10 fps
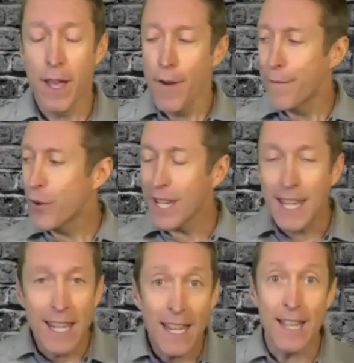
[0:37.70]
For
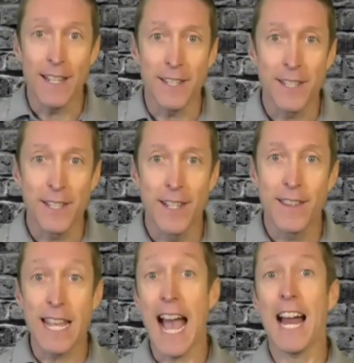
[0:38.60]
years,
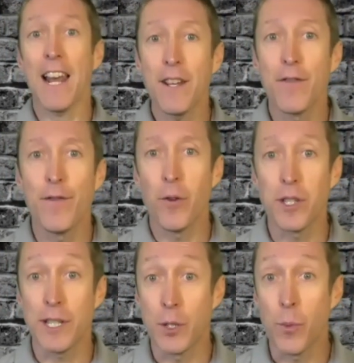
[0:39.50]
the Allied
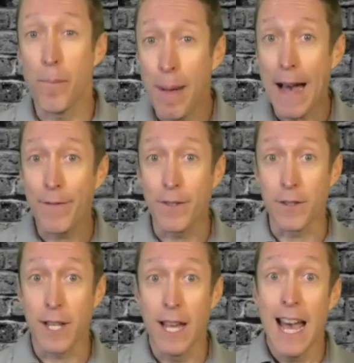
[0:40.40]
forces were
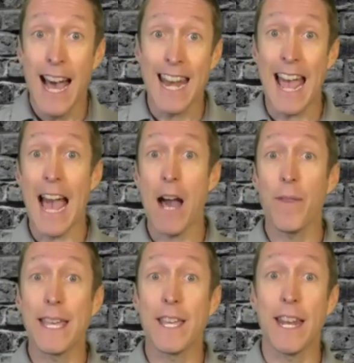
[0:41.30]
baffled at how
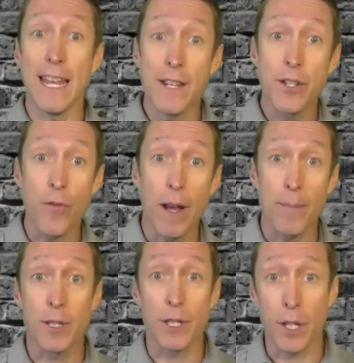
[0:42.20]
they could
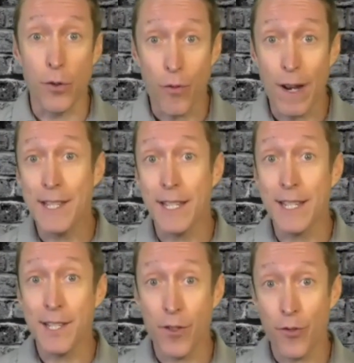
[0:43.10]
interrupt the
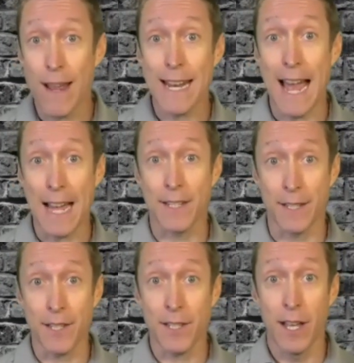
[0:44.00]
greatest threat
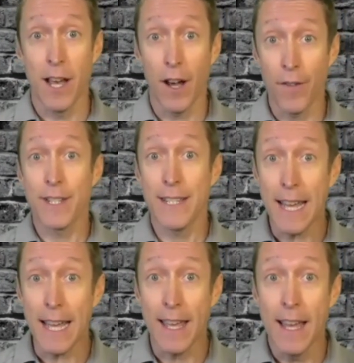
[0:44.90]
actors of the
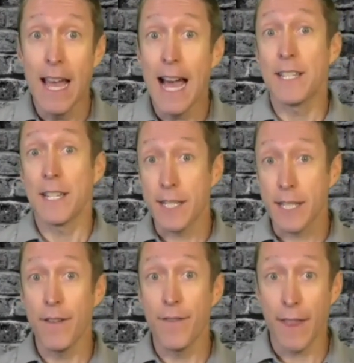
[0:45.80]
day and
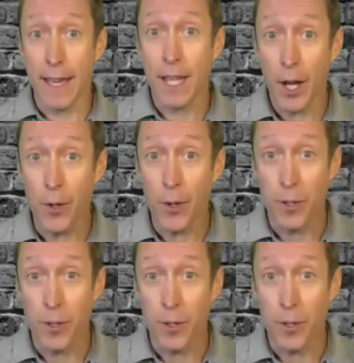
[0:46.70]
decipher their code.